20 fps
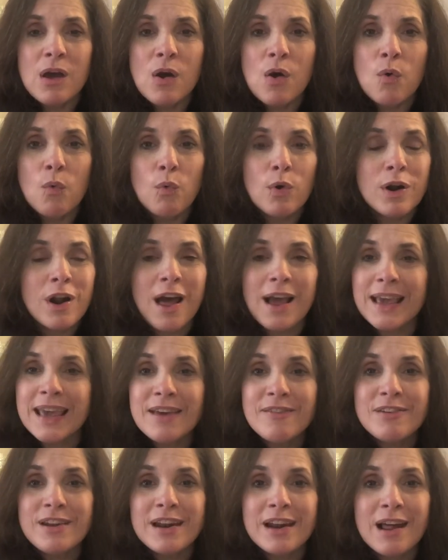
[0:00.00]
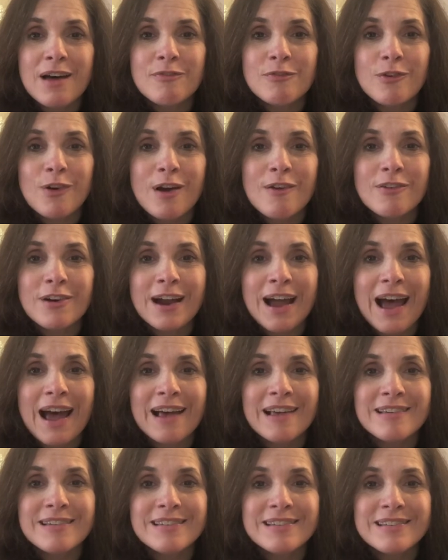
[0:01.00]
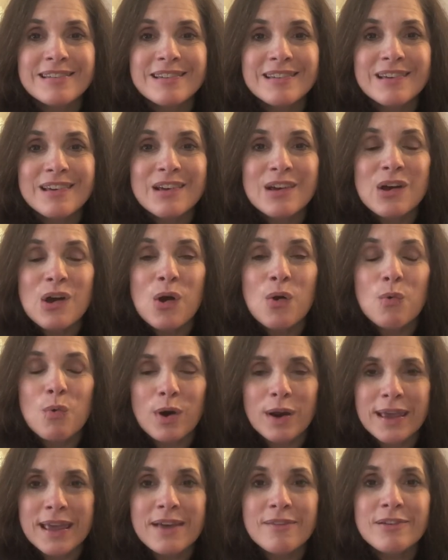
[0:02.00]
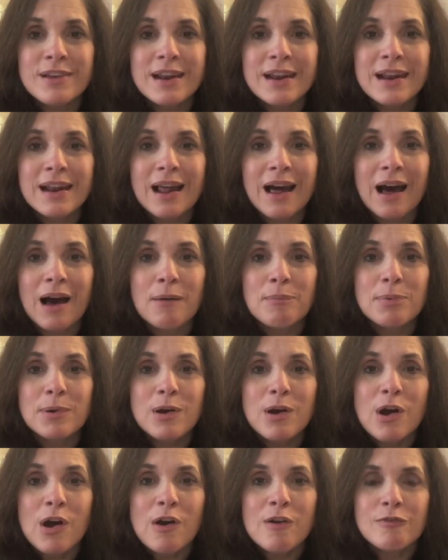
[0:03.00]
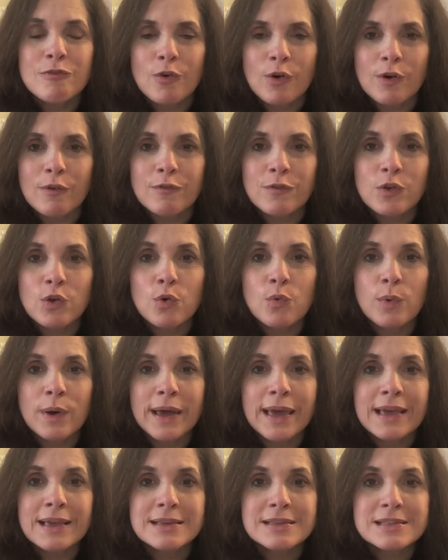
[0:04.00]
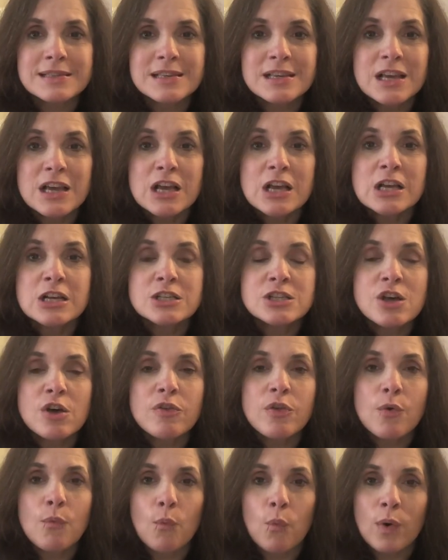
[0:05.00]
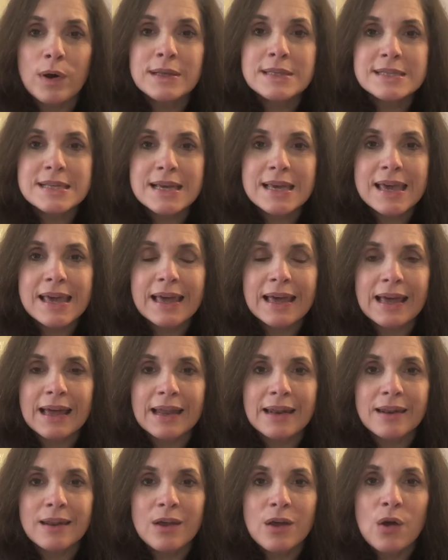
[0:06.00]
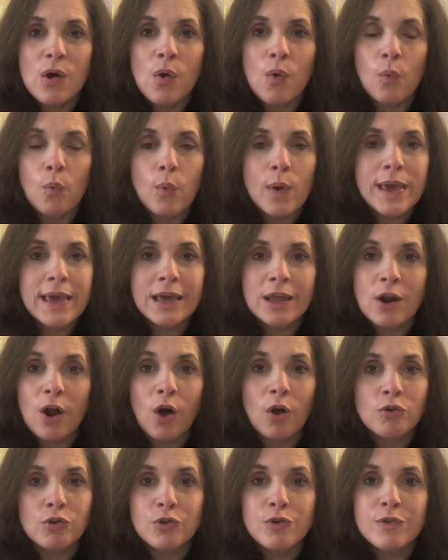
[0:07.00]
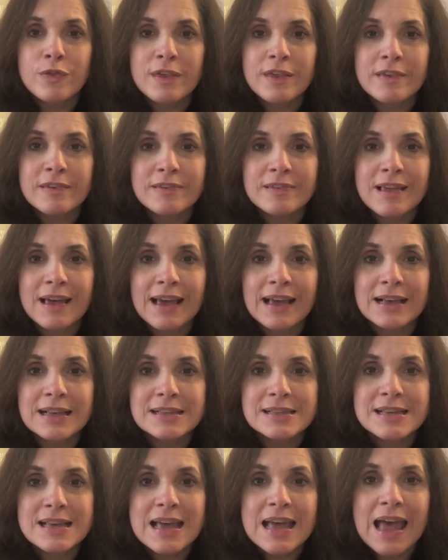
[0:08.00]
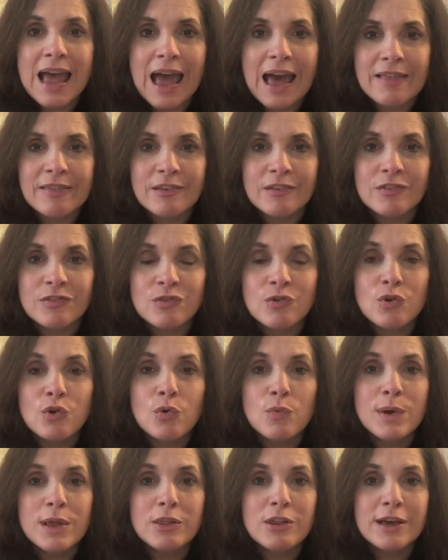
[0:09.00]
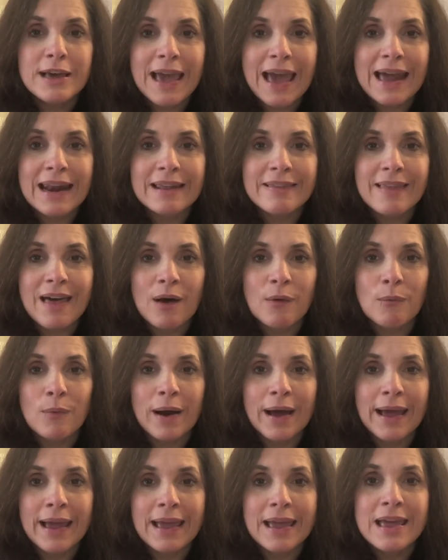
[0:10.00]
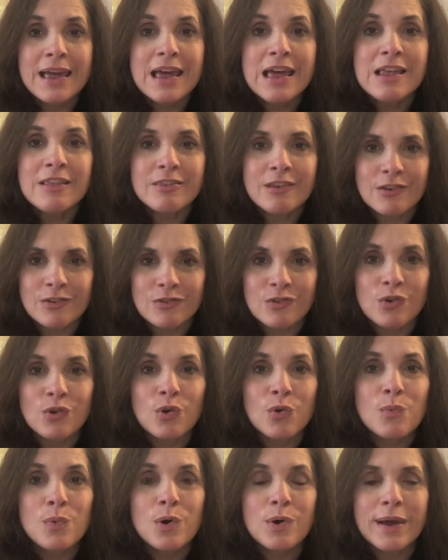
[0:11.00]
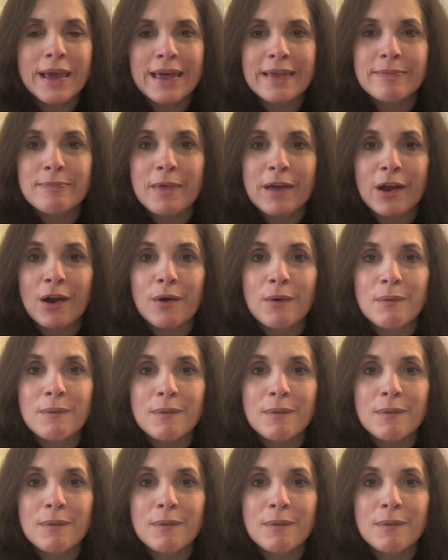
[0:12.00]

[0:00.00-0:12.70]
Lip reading: We're not giving it up forever, guys. We're giving it up for a few weeks so that once again, we can all do these things. And the sooner we look at it that way, the sooner we'll get there,